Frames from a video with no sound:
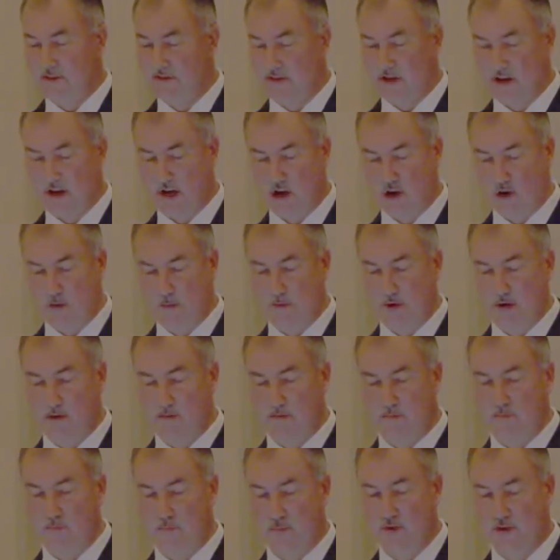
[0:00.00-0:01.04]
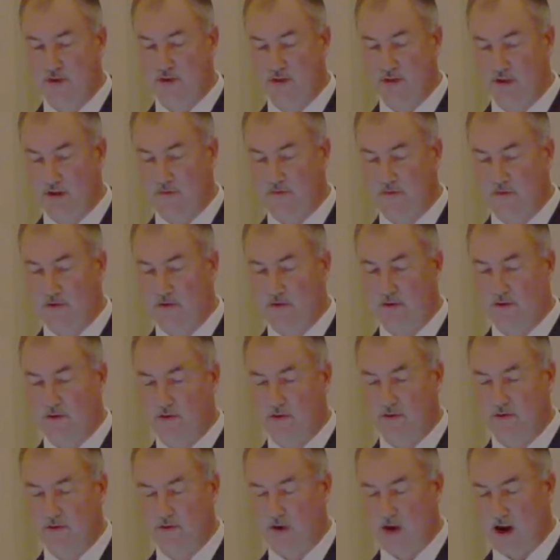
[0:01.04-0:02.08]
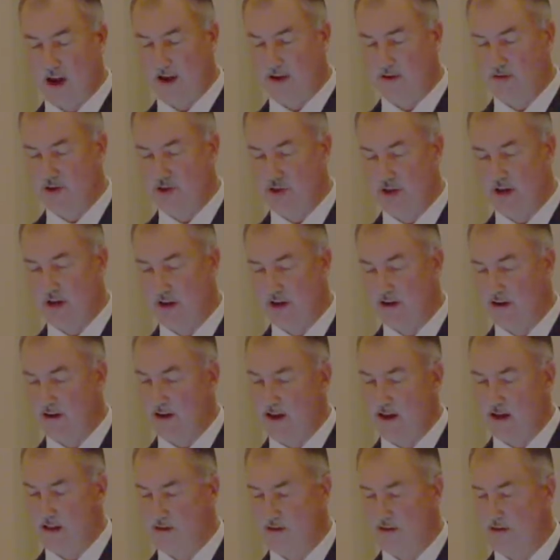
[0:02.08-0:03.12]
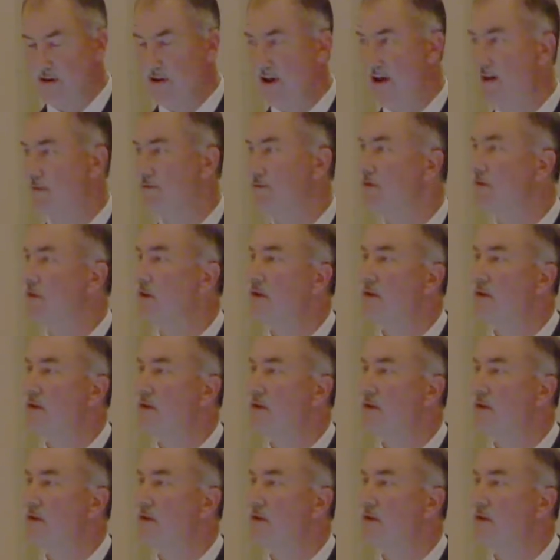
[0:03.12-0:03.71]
It's a human preserved cryogenic allograft